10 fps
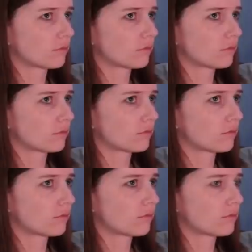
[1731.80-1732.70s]

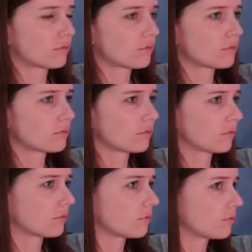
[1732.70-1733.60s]

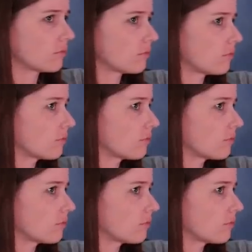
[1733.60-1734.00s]
The person shown says nothing.